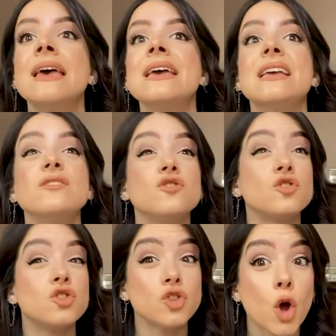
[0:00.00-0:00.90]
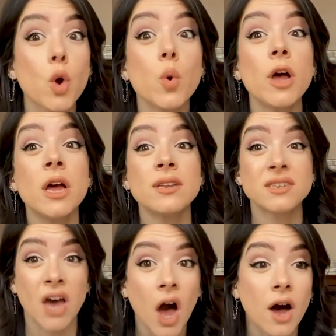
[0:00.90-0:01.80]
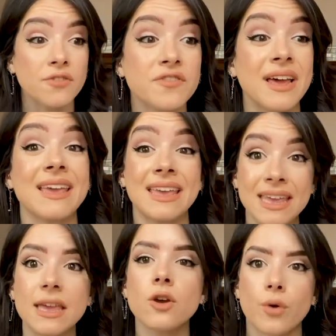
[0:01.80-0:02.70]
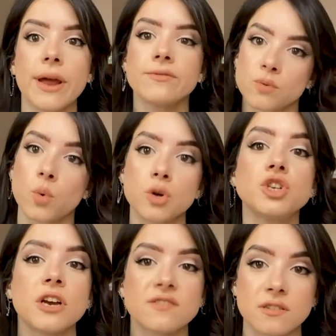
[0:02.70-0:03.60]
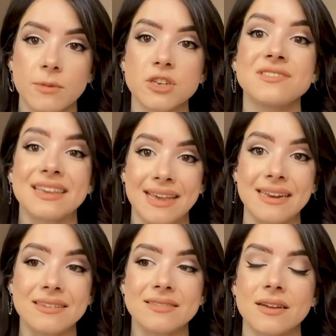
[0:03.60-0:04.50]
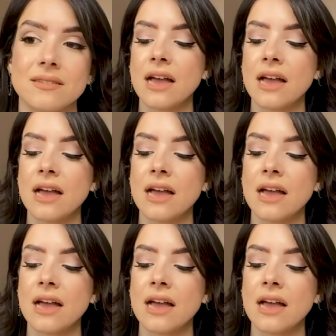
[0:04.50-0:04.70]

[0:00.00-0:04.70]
He's so tough. Like, he craves war just as much as Achilles does.